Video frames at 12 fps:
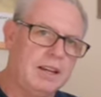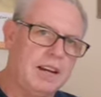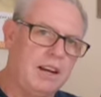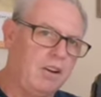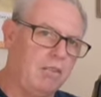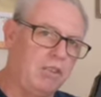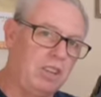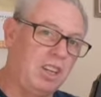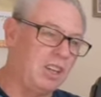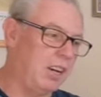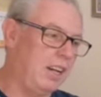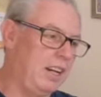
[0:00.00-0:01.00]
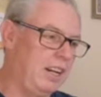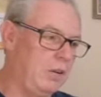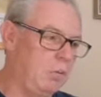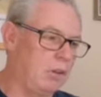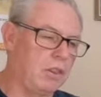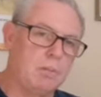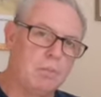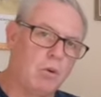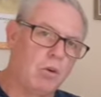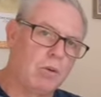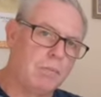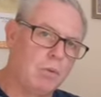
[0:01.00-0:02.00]
And obviously you're going to need it with the
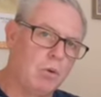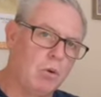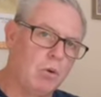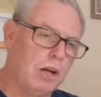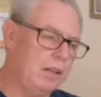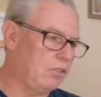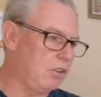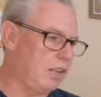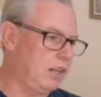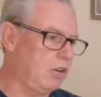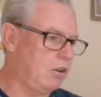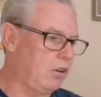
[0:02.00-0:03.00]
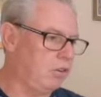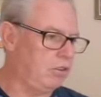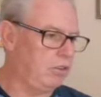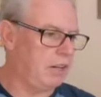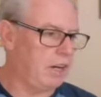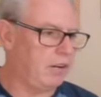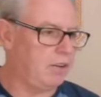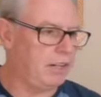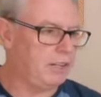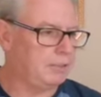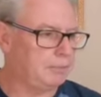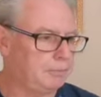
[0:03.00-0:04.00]
more and more SD cards you carry.
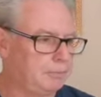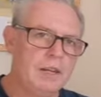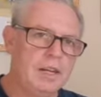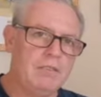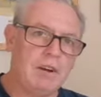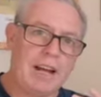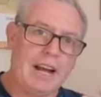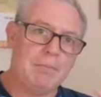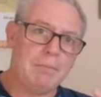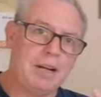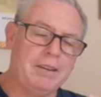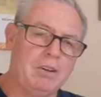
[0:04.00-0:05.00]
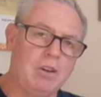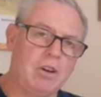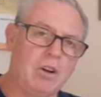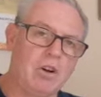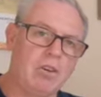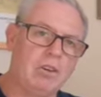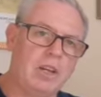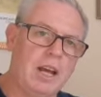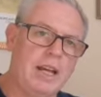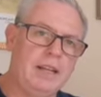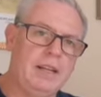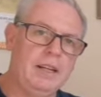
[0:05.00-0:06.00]
If I am out on a long
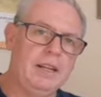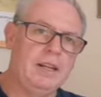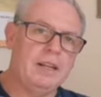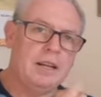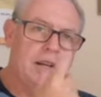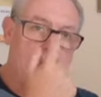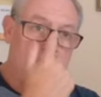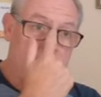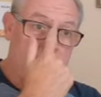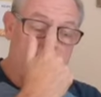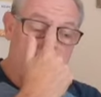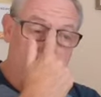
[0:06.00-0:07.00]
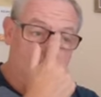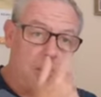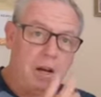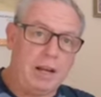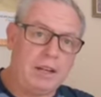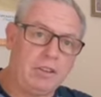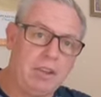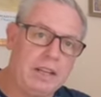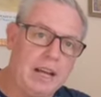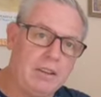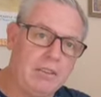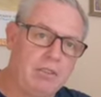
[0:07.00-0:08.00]
day and I actually
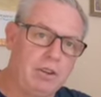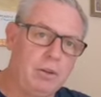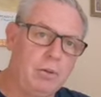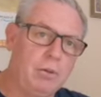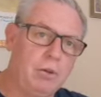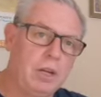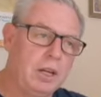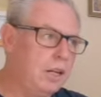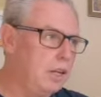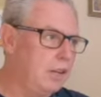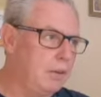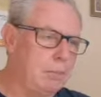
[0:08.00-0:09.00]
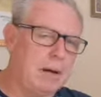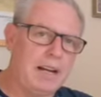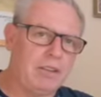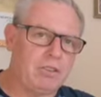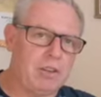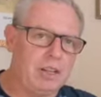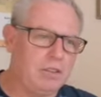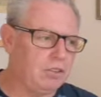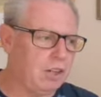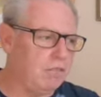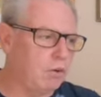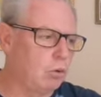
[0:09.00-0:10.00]
get through the batteries,
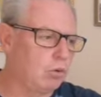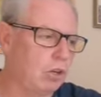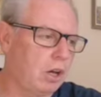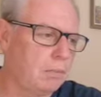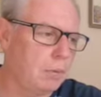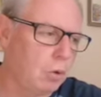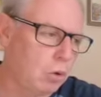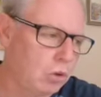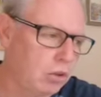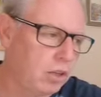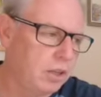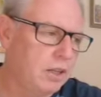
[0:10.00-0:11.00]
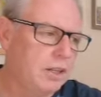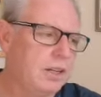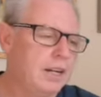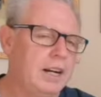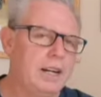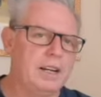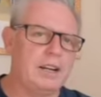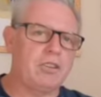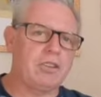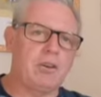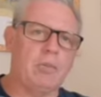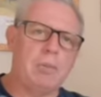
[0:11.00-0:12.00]
I've also bought an
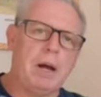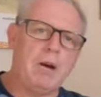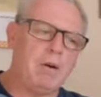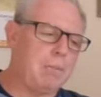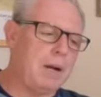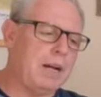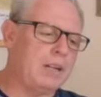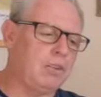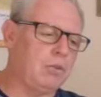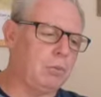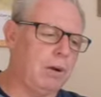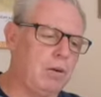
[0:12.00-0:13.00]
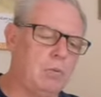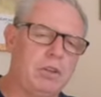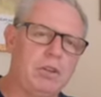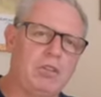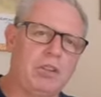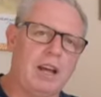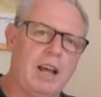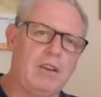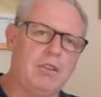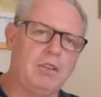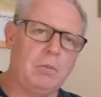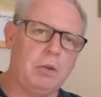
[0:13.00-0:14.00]
additional power pack as well, which
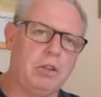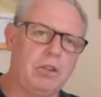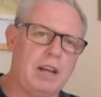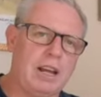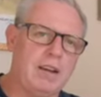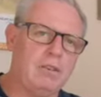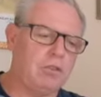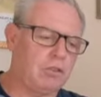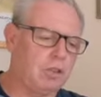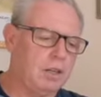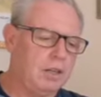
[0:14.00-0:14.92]
allows